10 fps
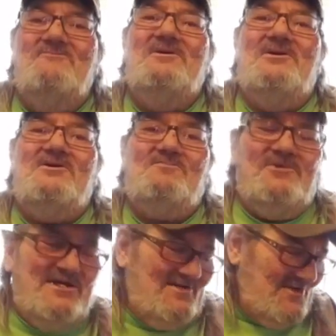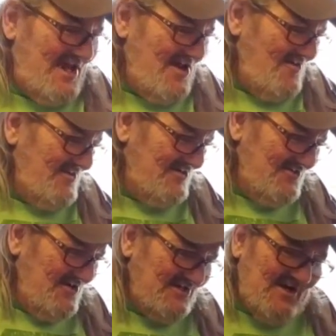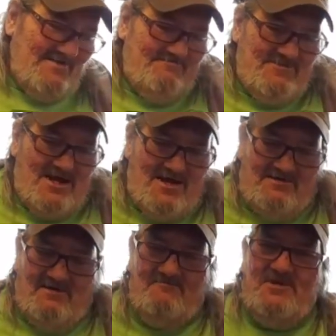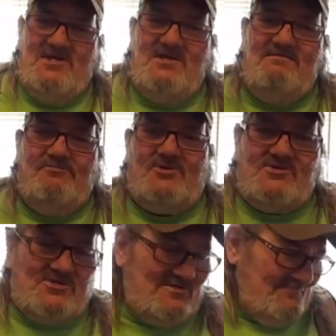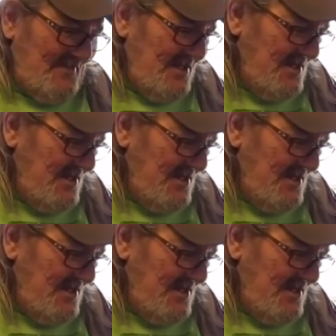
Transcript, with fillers: for me to explain how they do it because I'm not a bee person.